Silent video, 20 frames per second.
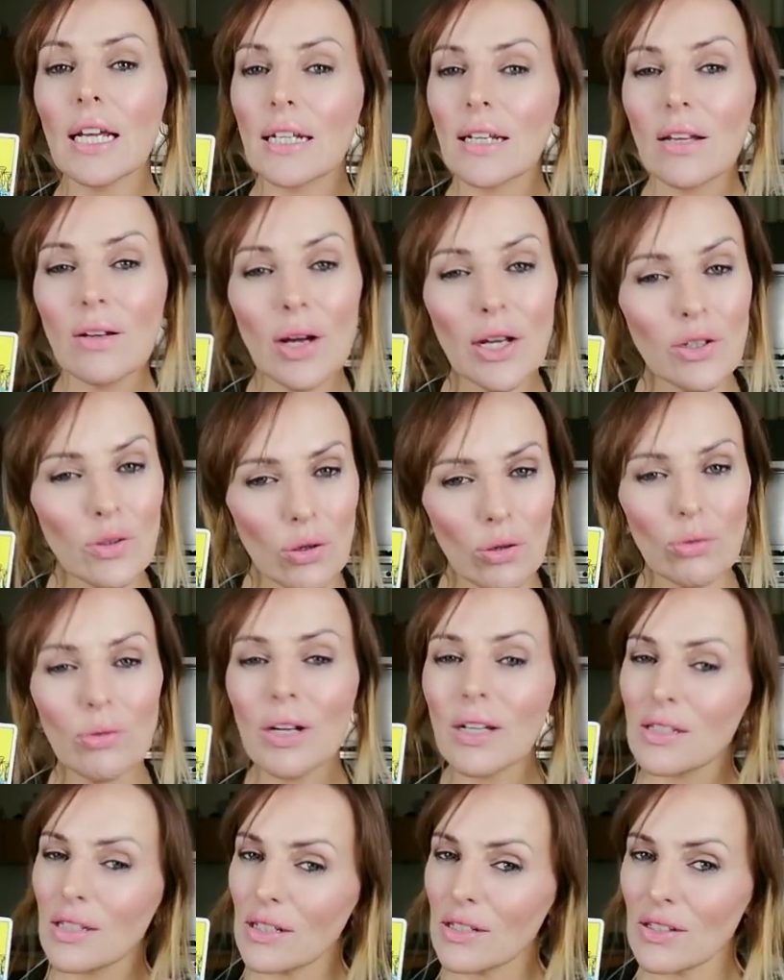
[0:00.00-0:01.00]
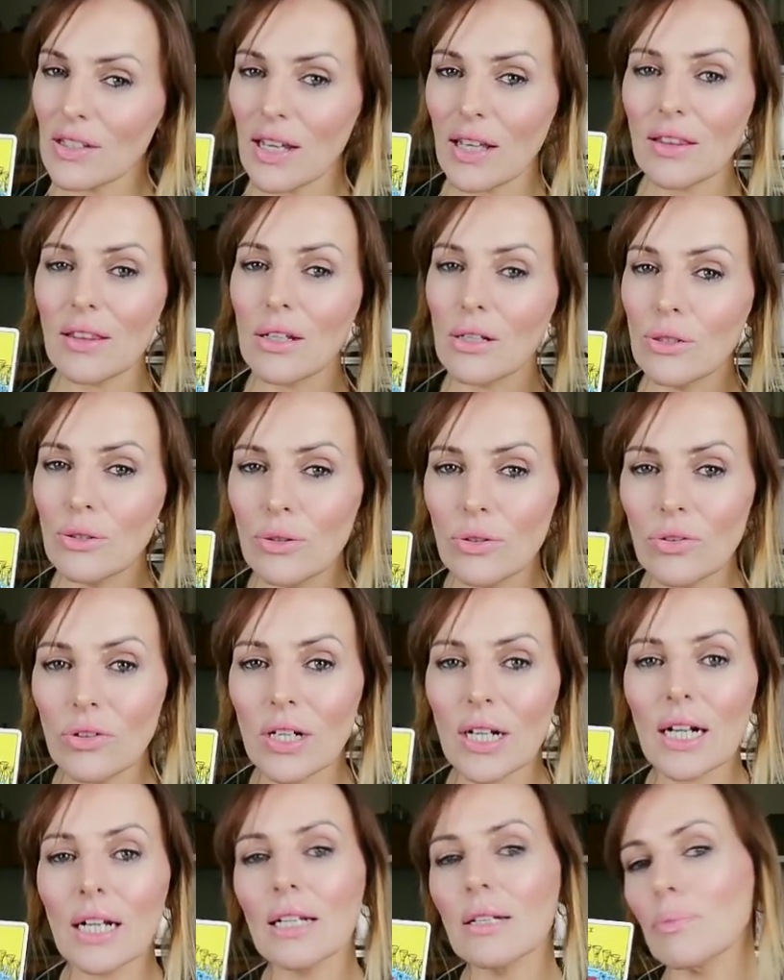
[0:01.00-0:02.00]
Now I know, as I said, the lunar
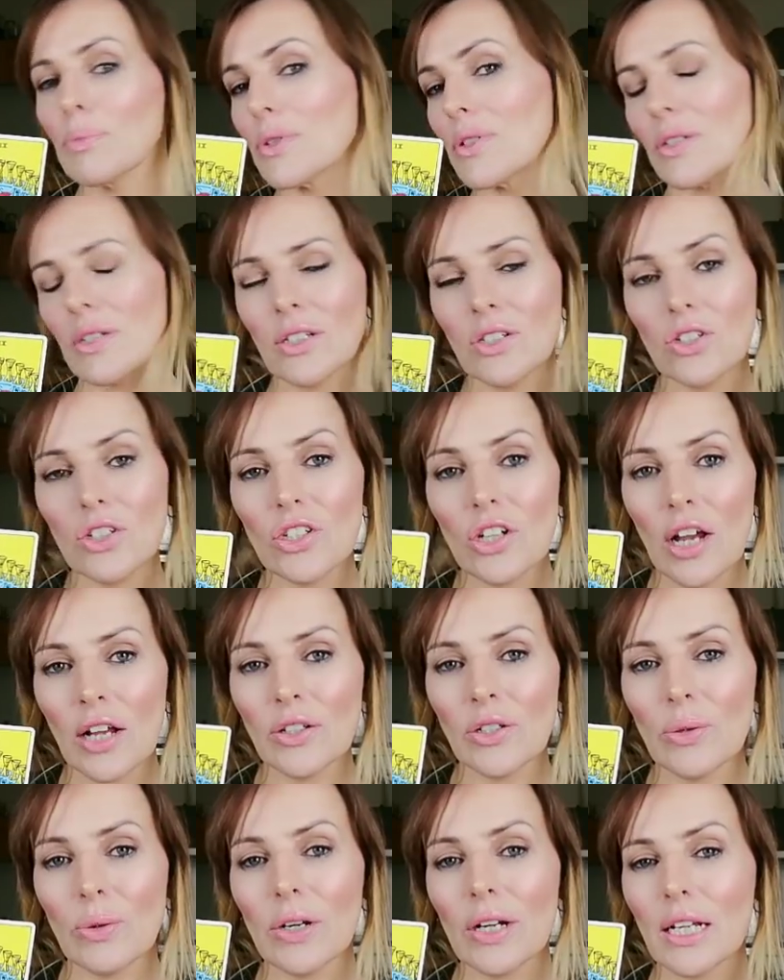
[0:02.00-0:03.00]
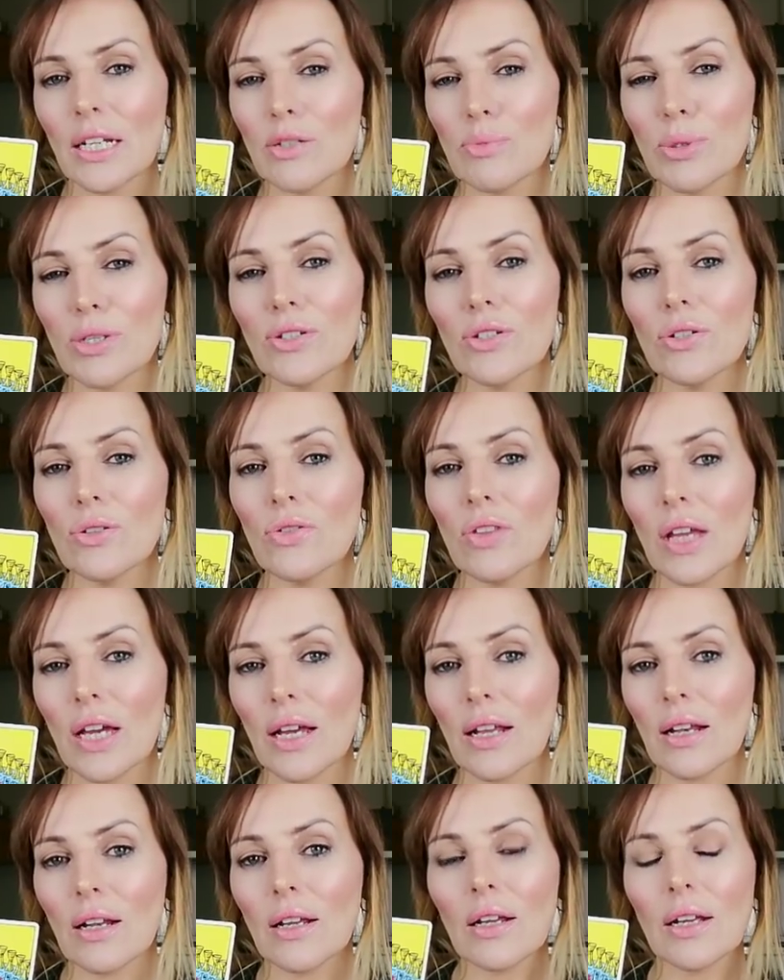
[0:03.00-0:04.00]
eclipse in January has been doing
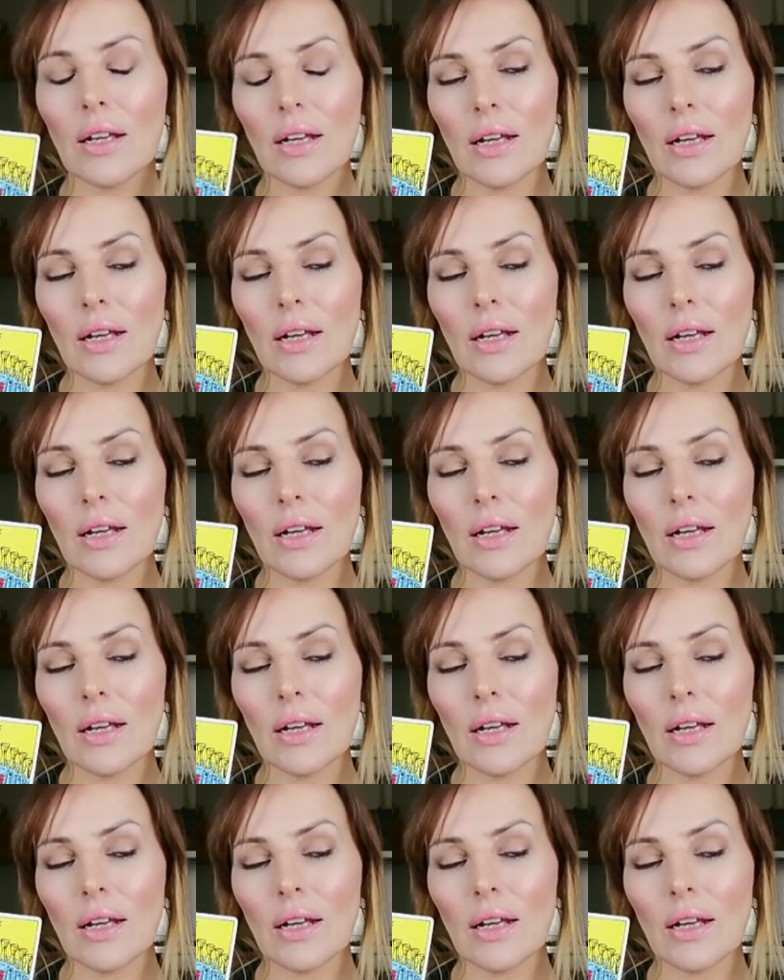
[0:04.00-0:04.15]
that,